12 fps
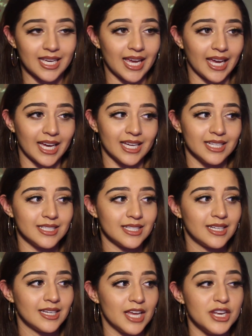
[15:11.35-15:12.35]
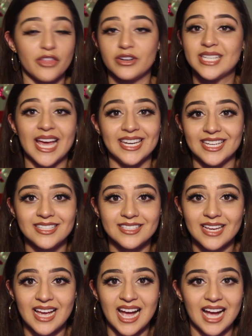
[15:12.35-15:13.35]
and another
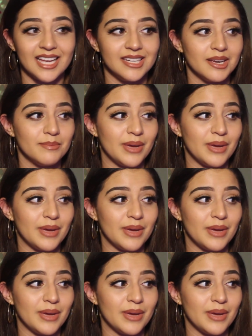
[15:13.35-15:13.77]
tenant had